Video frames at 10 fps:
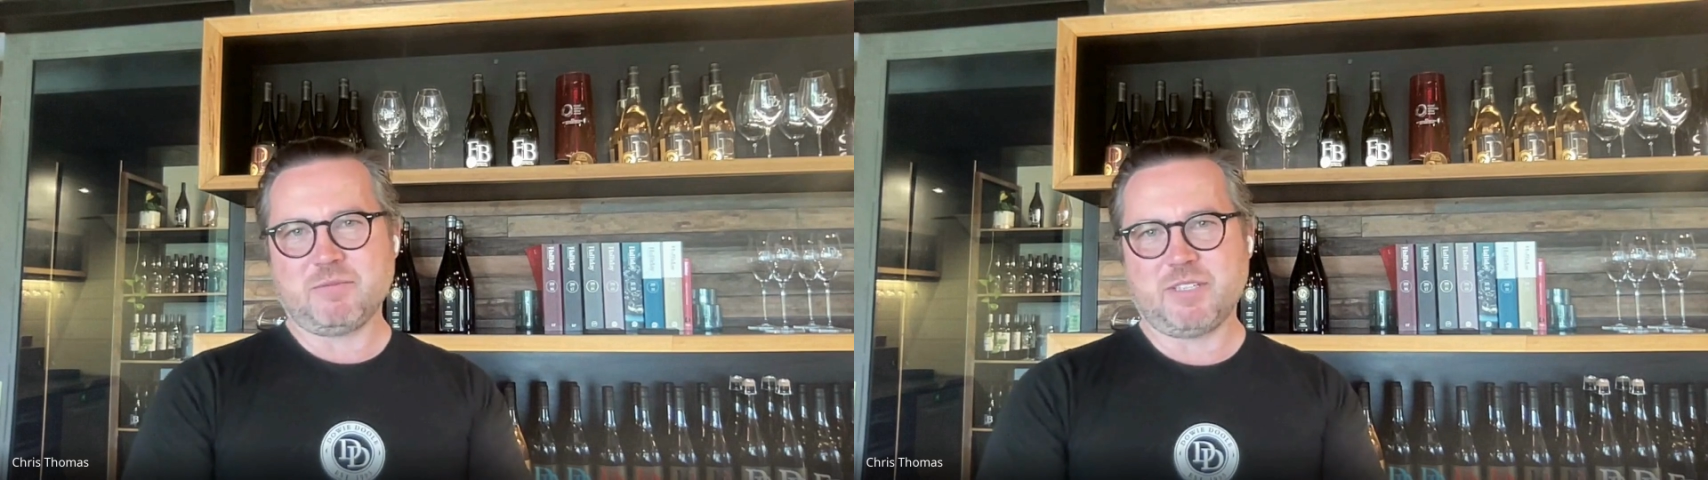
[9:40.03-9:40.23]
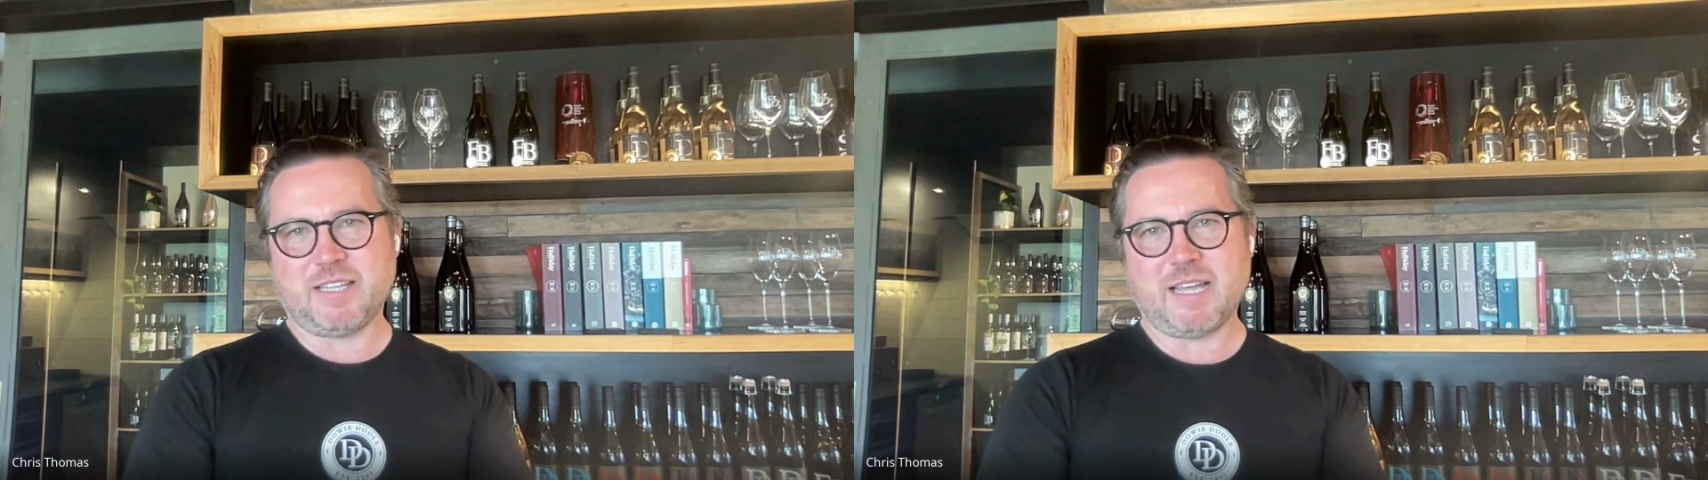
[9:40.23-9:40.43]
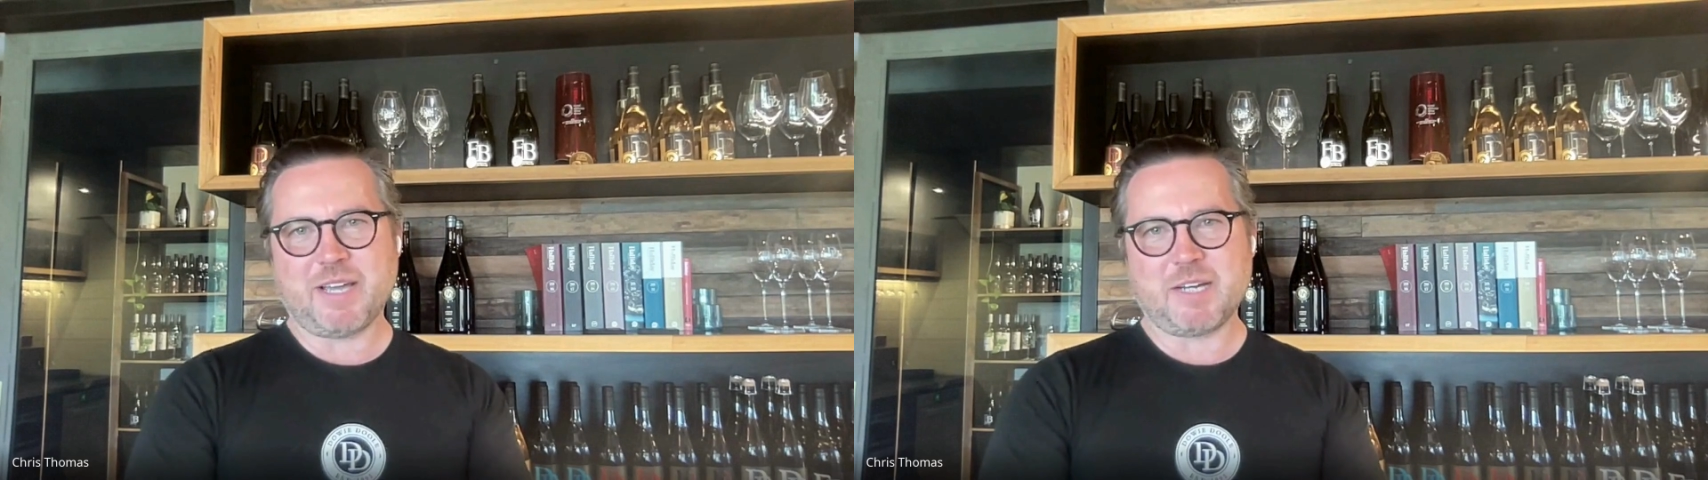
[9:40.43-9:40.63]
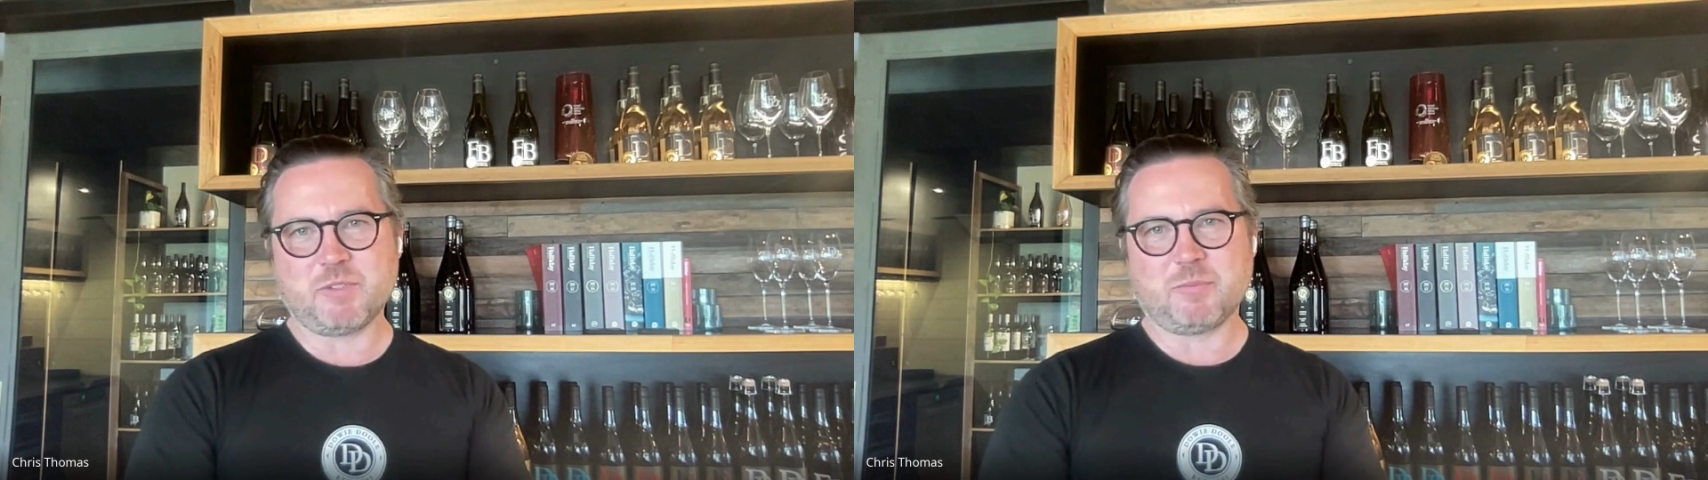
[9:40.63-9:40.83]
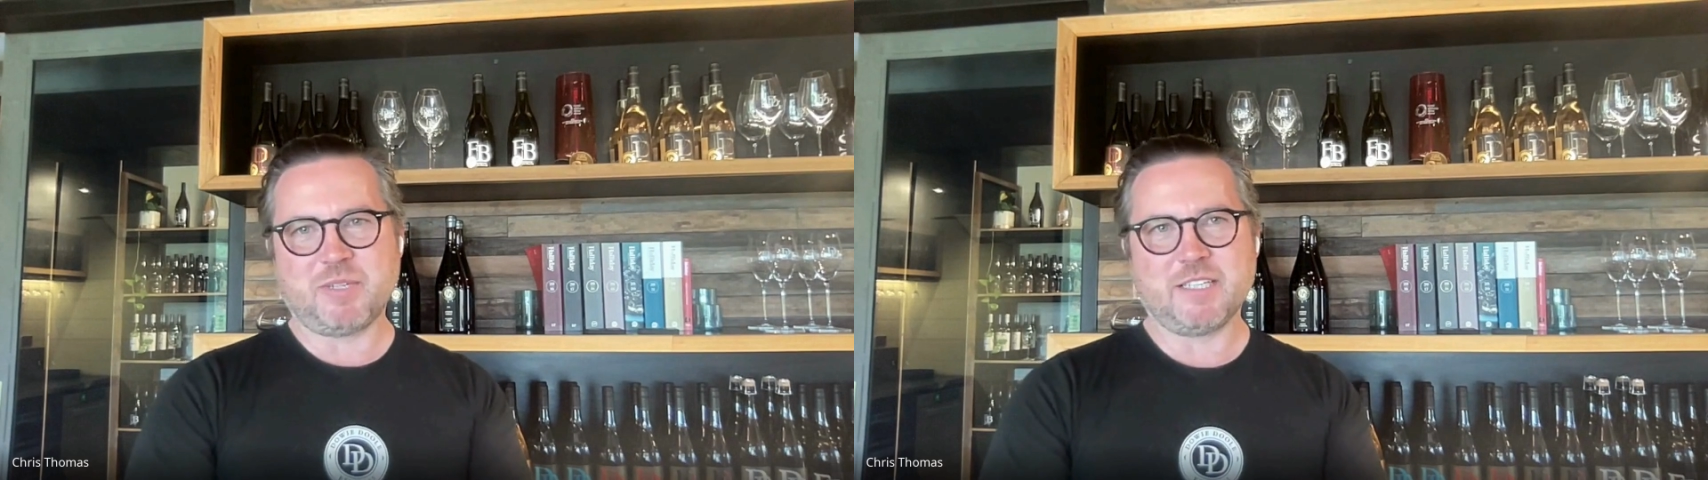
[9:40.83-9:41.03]
that they made
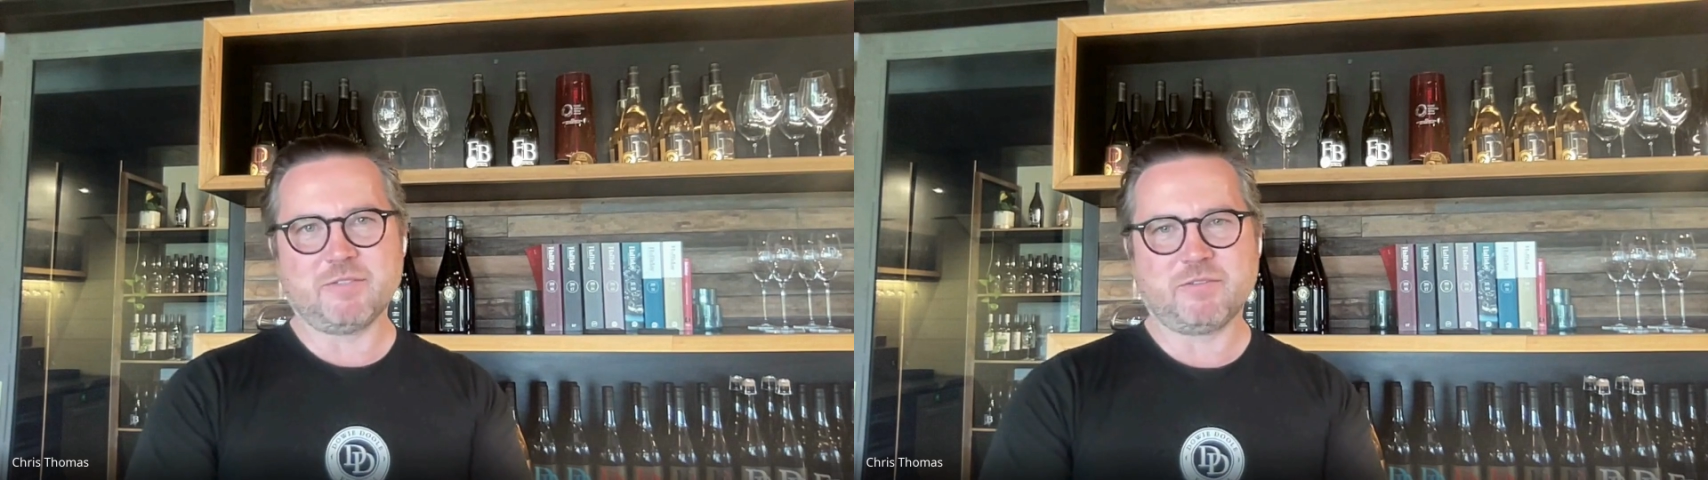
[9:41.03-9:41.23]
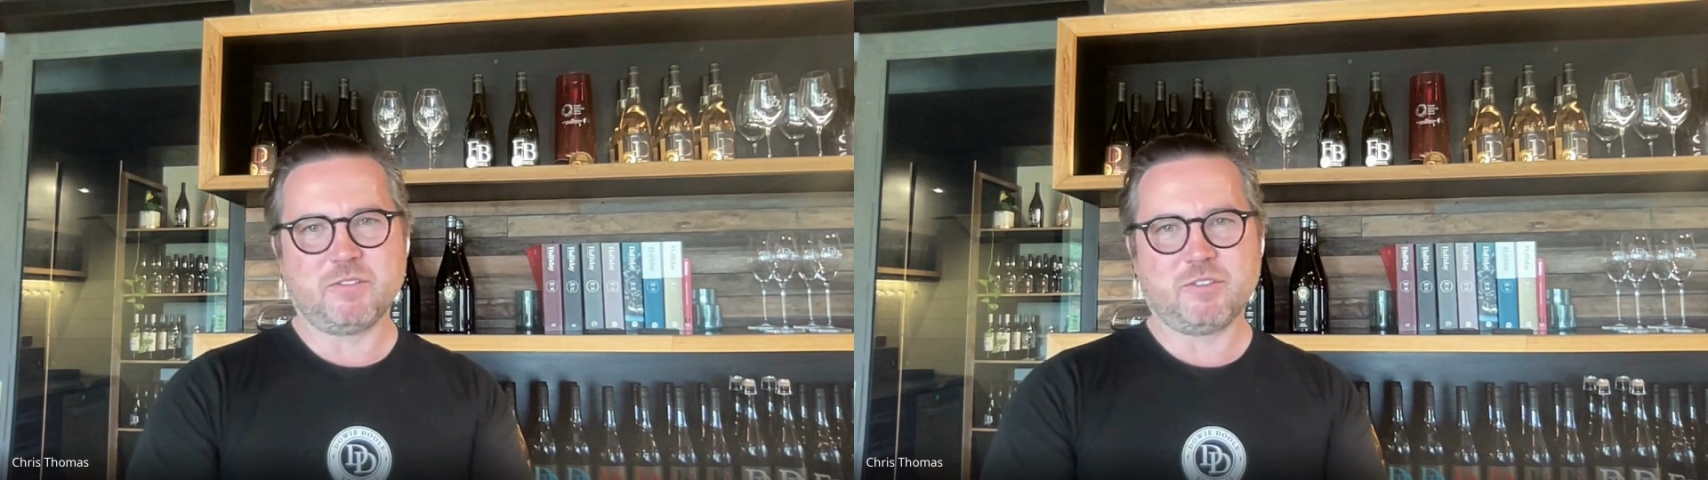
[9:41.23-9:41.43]
was a blend of